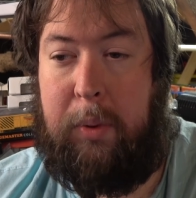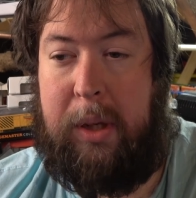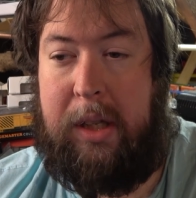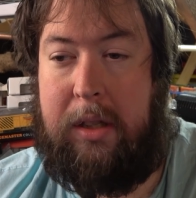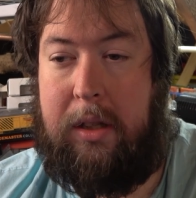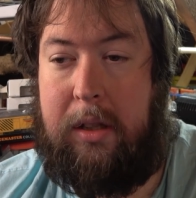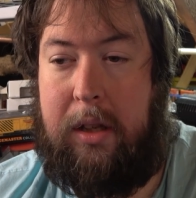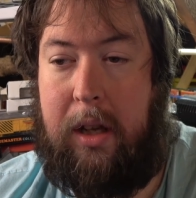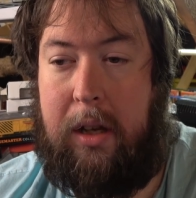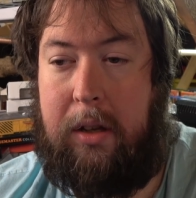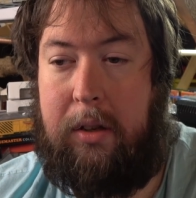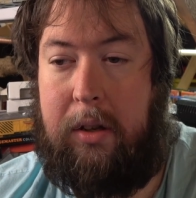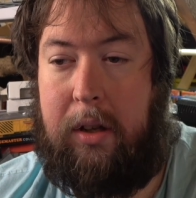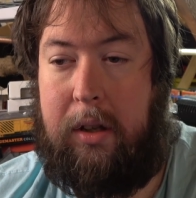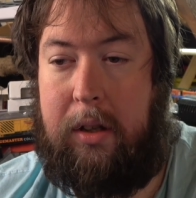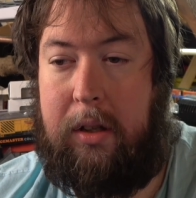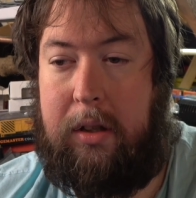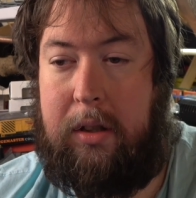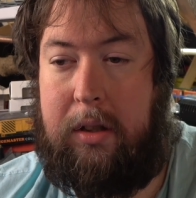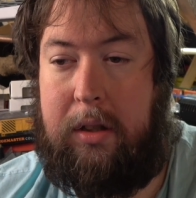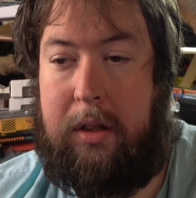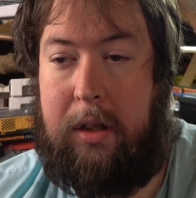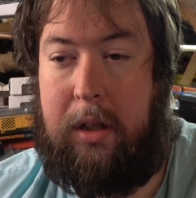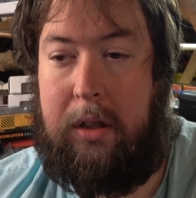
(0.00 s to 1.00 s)
weeks ago
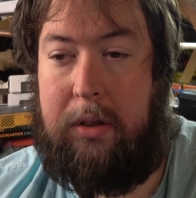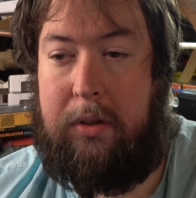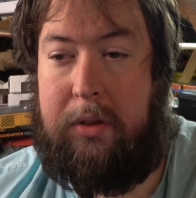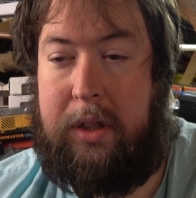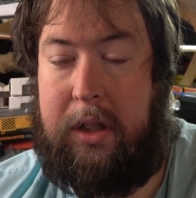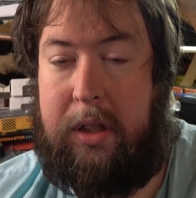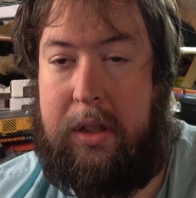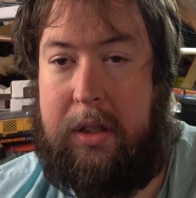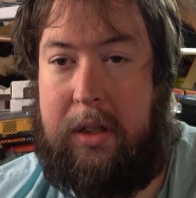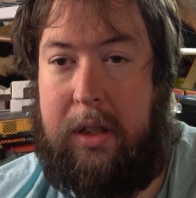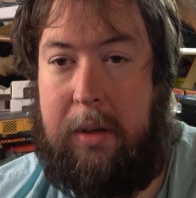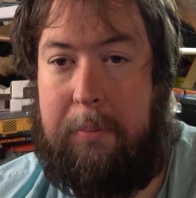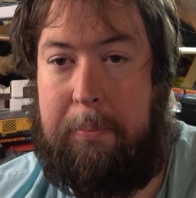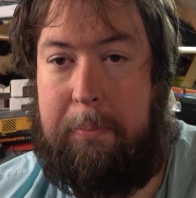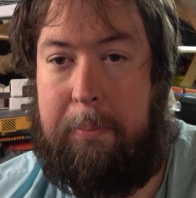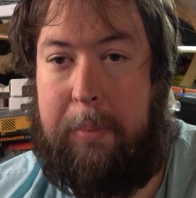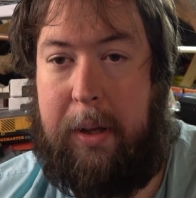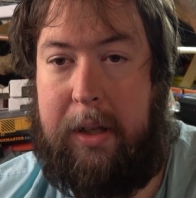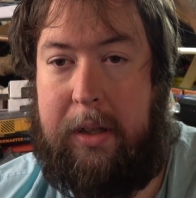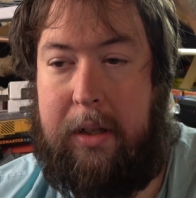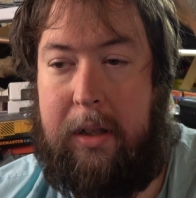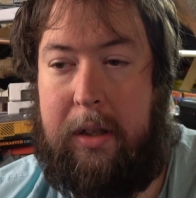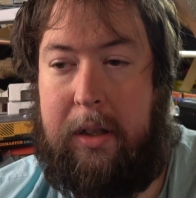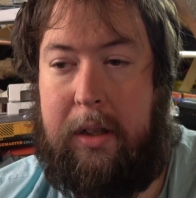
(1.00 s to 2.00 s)
I showed you some
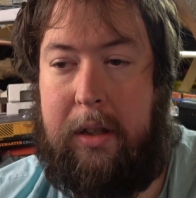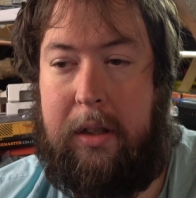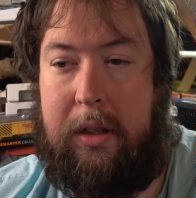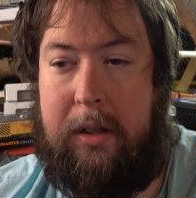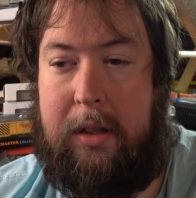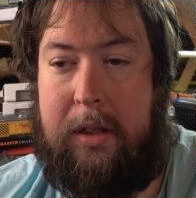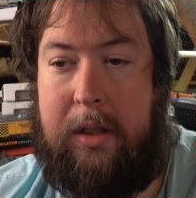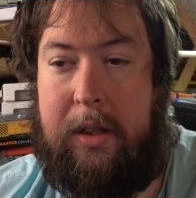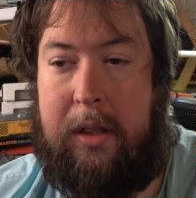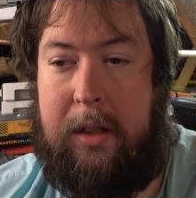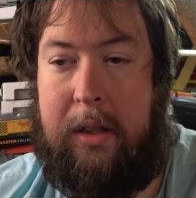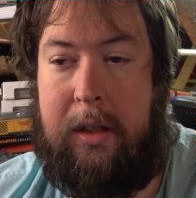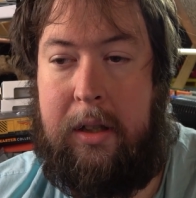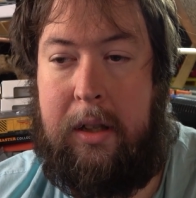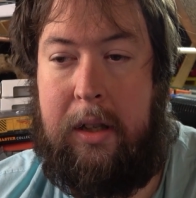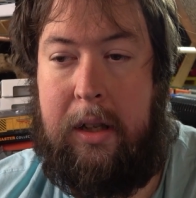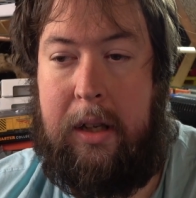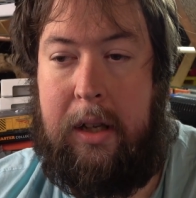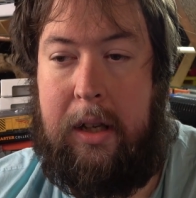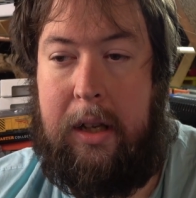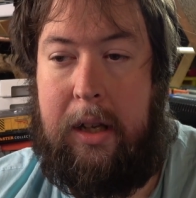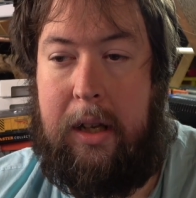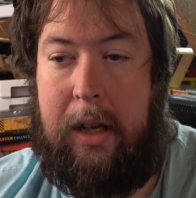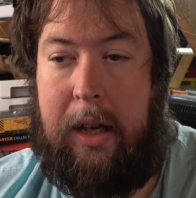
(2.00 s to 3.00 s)
buddleias,
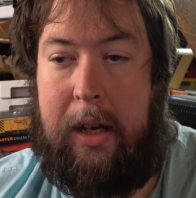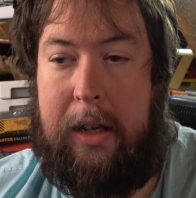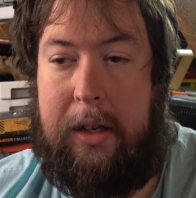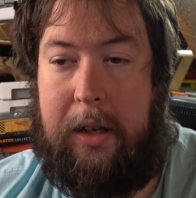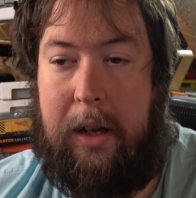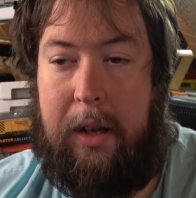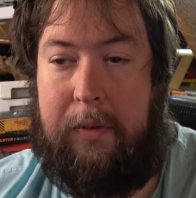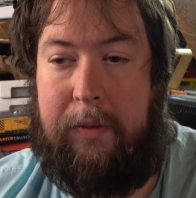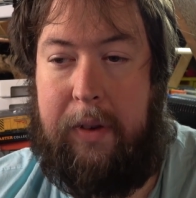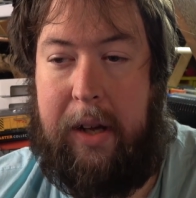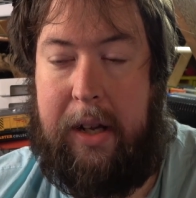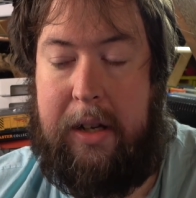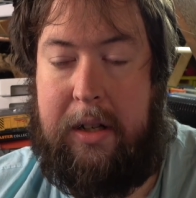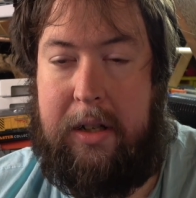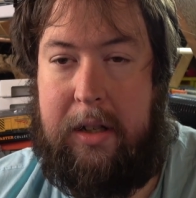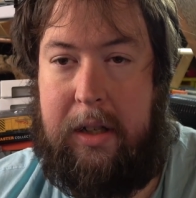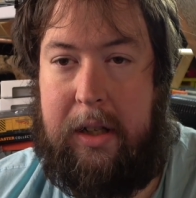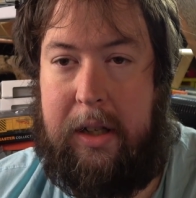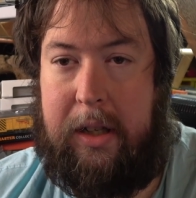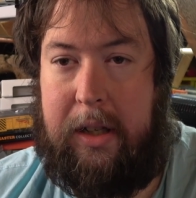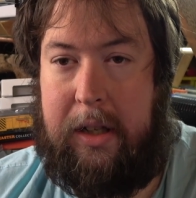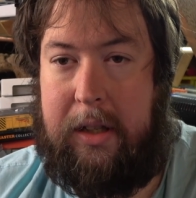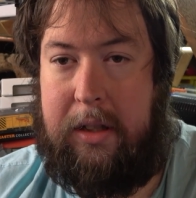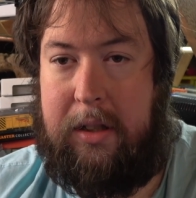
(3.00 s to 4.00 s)
and I have
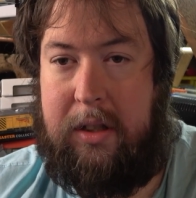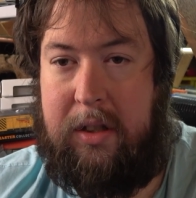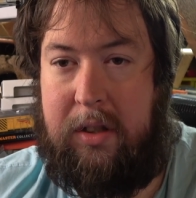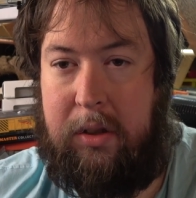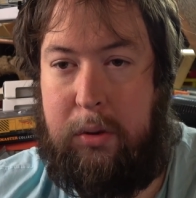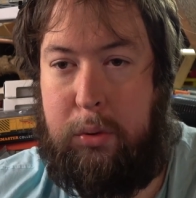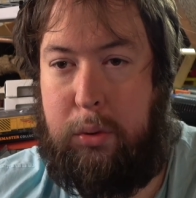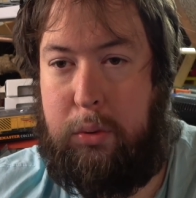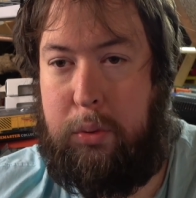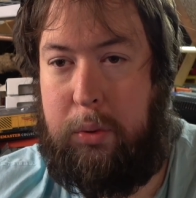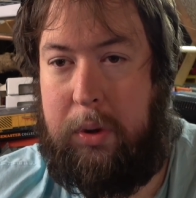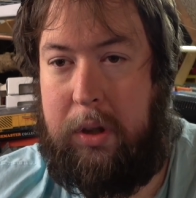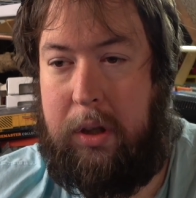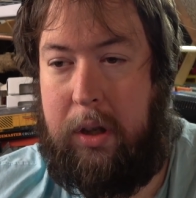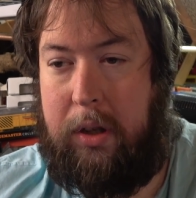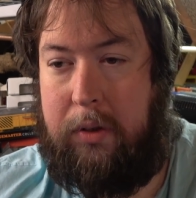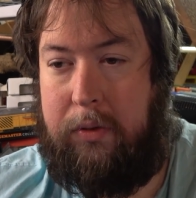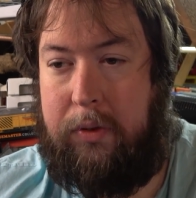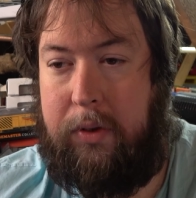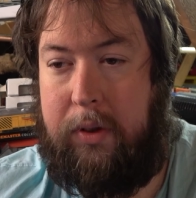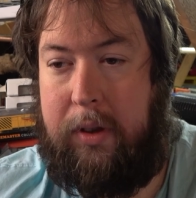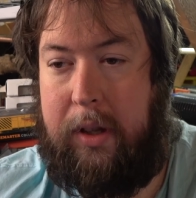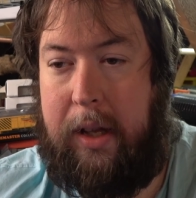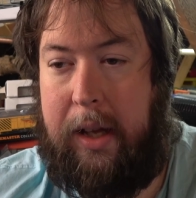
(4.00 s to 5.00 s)
actually installed one
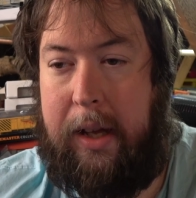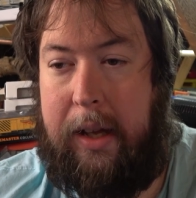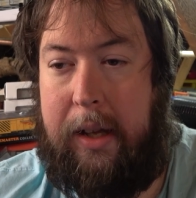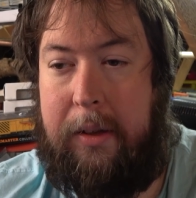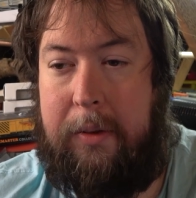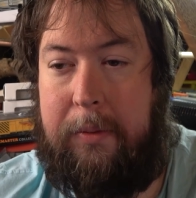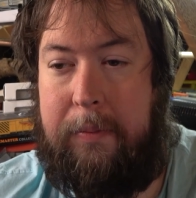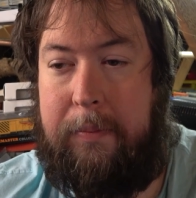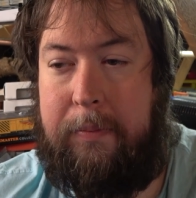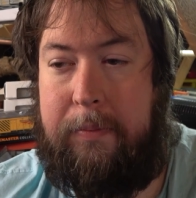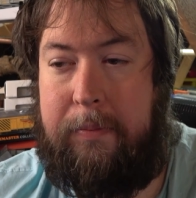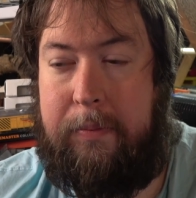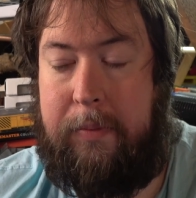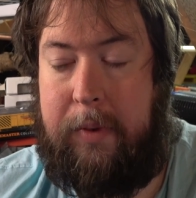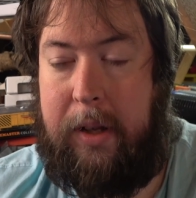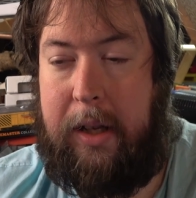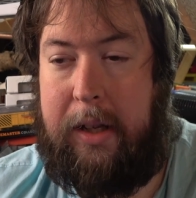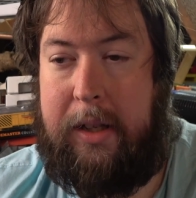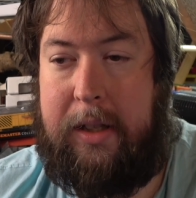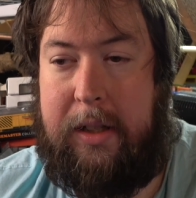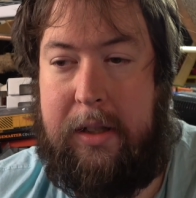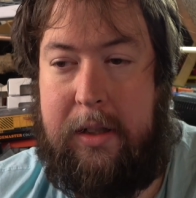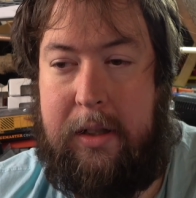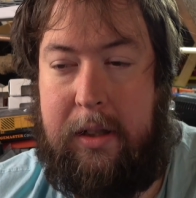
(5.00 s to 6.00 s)
over there
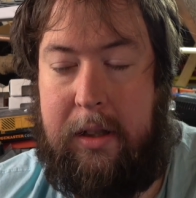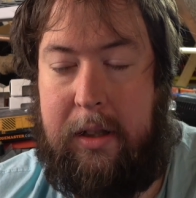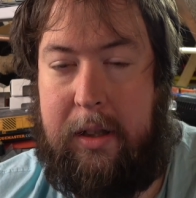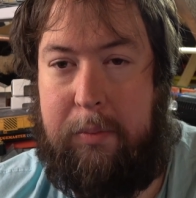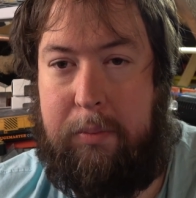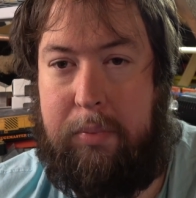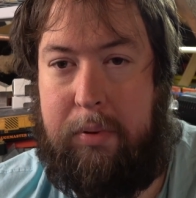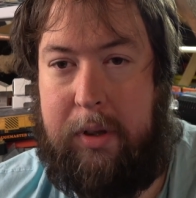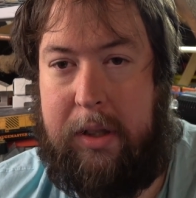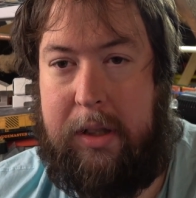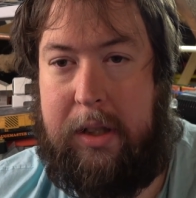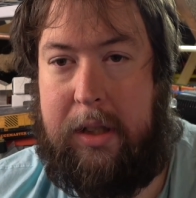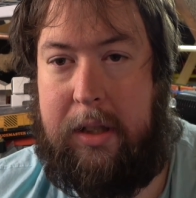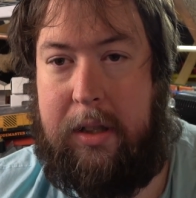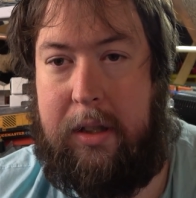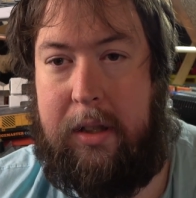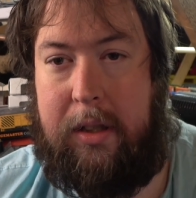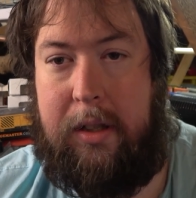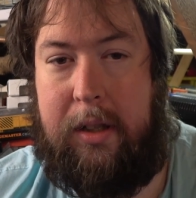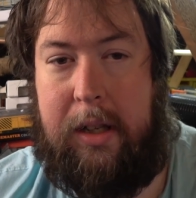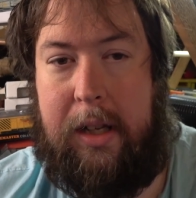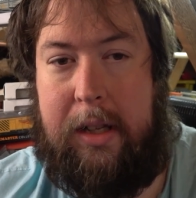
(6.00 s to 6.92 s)
and it's looking pretty good.